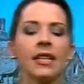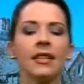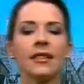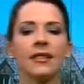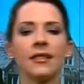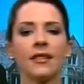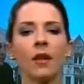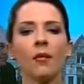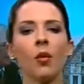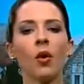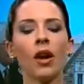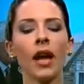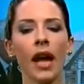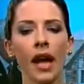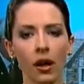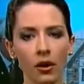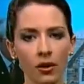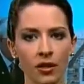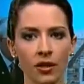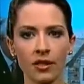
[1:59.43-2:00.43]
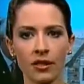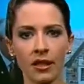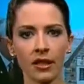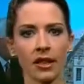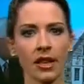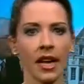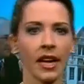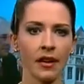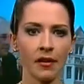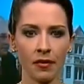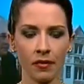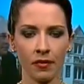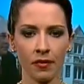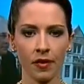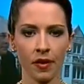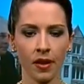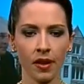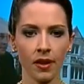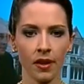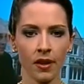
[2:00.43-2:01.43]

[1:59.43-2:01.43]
someone else's life.